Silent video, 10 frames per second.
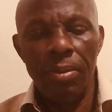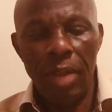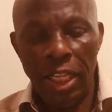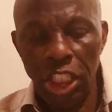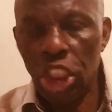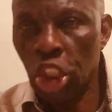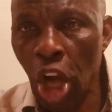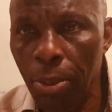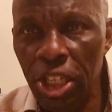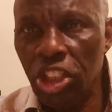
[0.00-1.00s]
And the
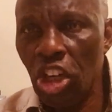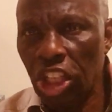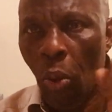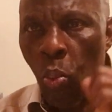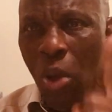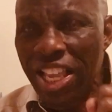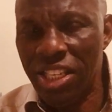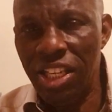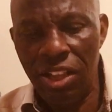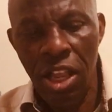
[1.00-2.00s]
trouble is just
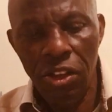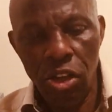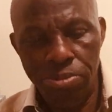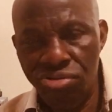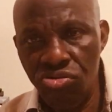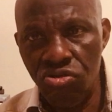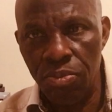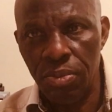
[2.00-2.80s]
awaiting to brew